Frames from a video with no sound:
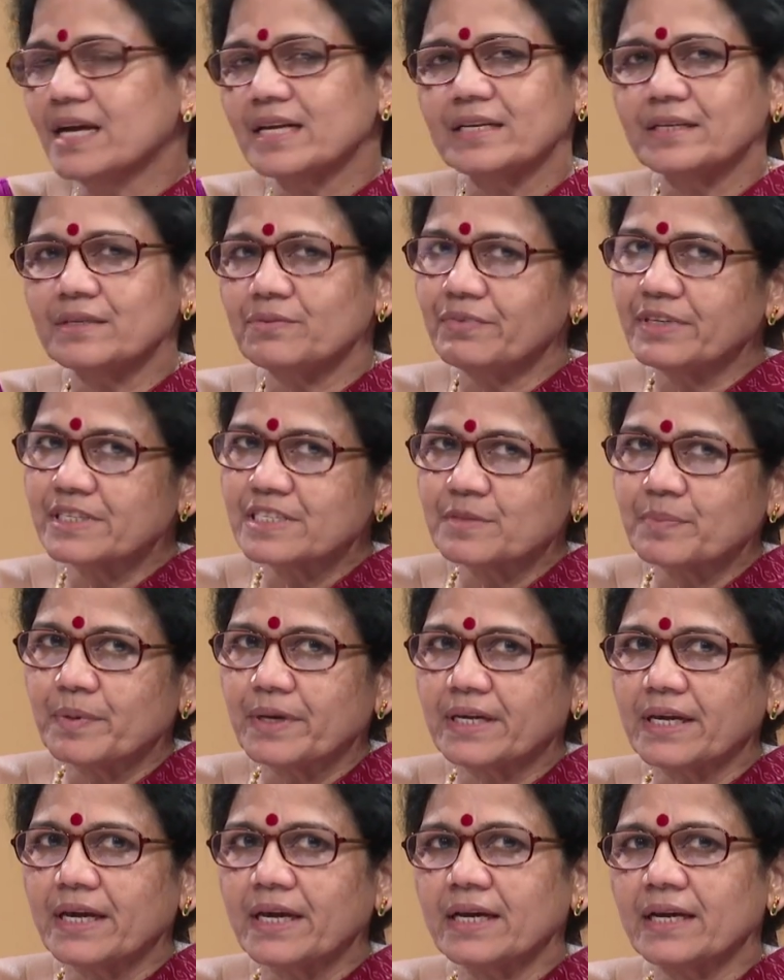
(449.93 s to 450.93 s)
In, with
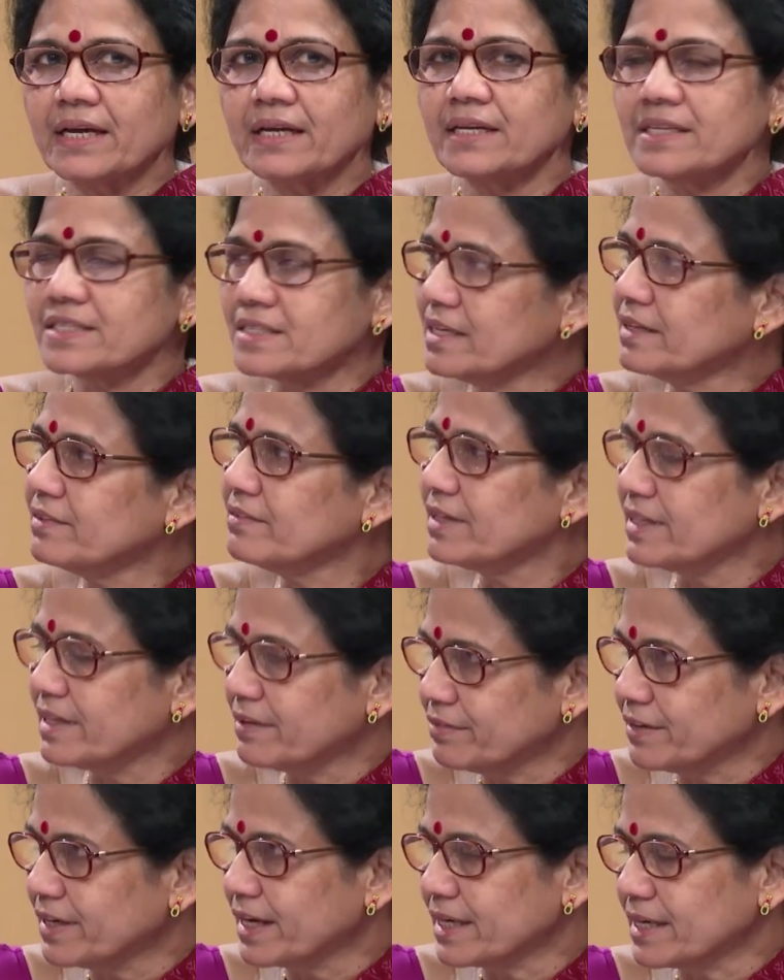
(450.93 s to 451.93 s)
speaking, listening will
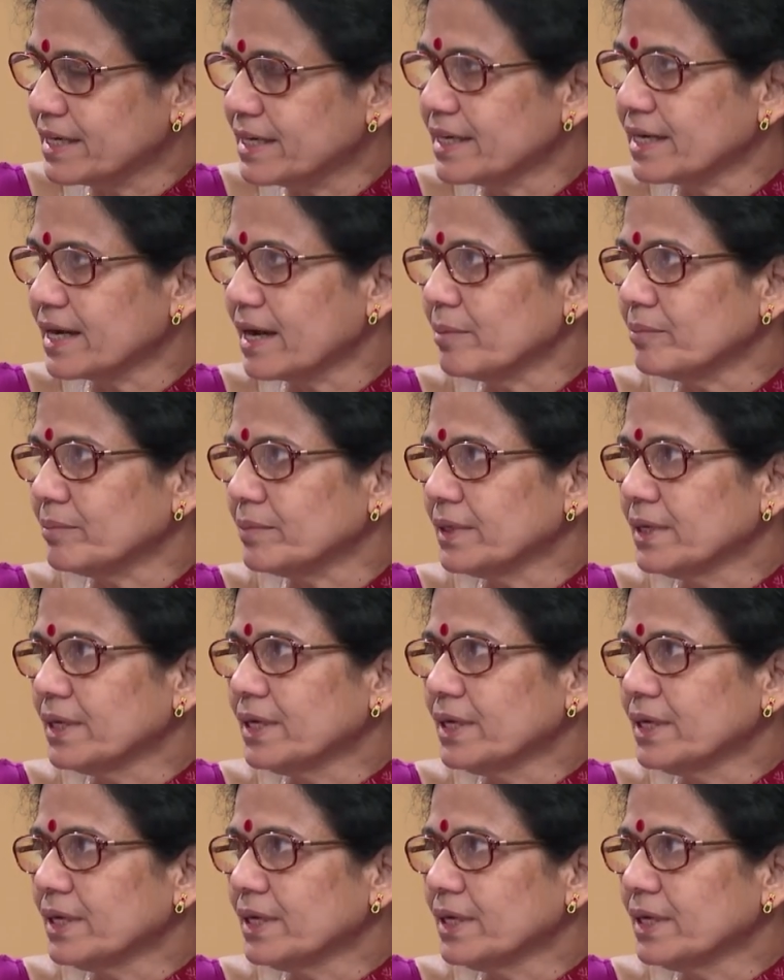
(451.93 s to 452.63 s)
definitely come.